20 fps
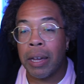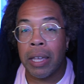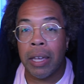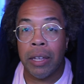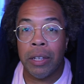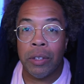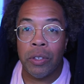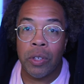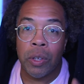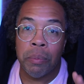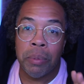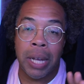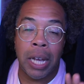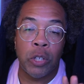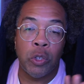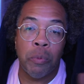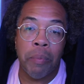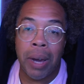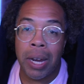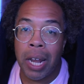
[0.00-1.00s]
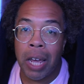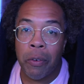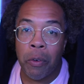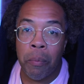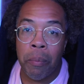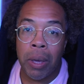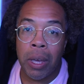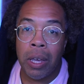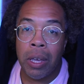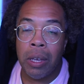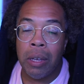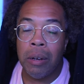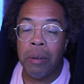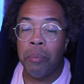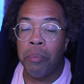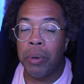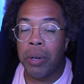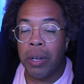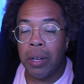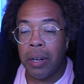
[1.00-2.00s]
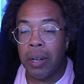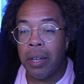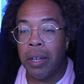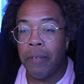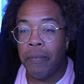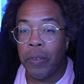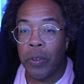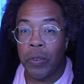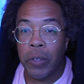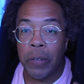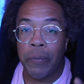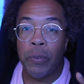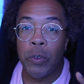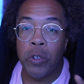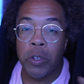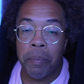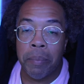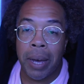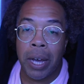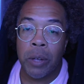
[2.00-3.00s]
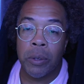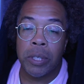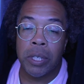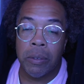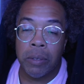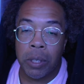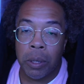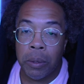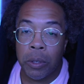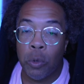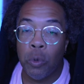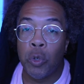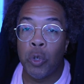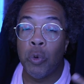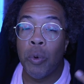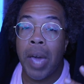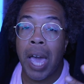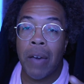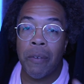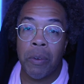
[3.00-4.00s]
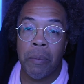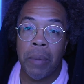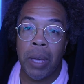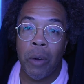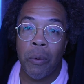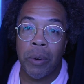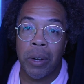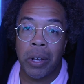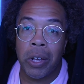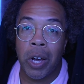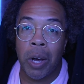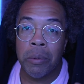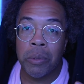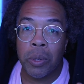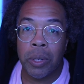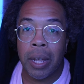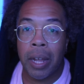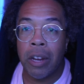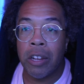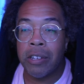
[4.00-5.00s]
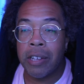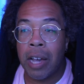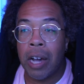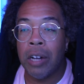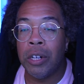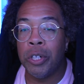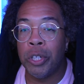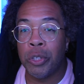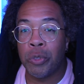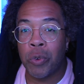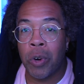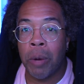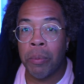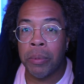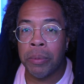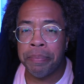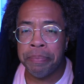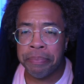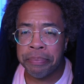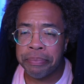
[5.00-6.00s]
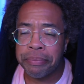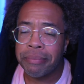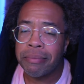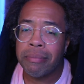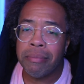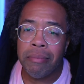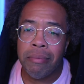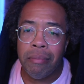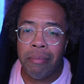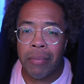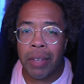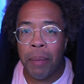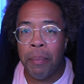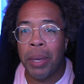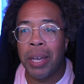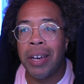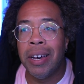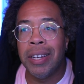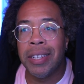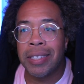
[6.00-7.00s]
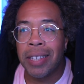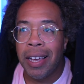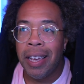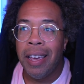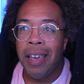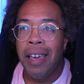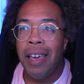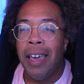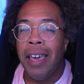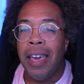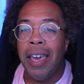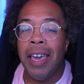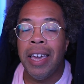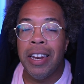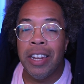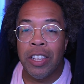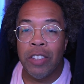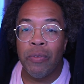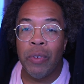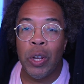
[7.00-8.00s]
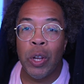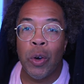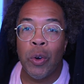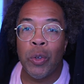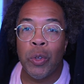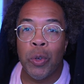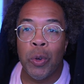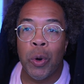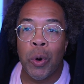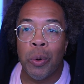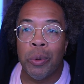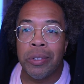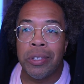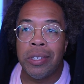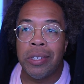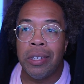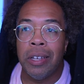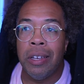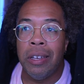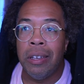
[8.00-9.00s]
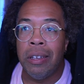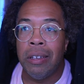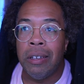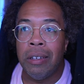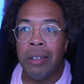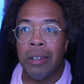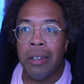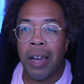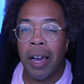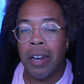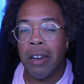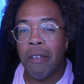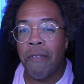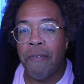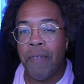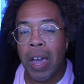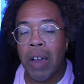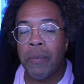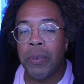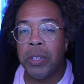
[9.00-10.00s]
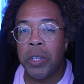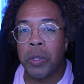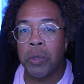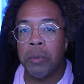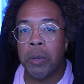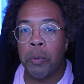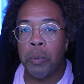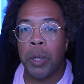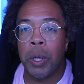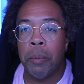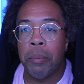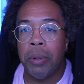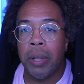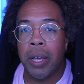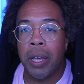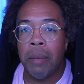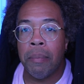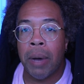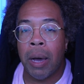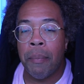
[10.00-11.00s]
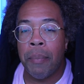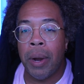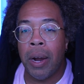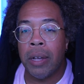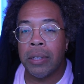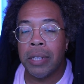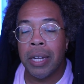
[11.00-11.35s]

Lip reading: Sometimes you might not have a maid, but if you just by yourself, you do have a maid when it comes to a lot of childhood trauma. Because in this video, you're going to see like the favoritism is being played by parents.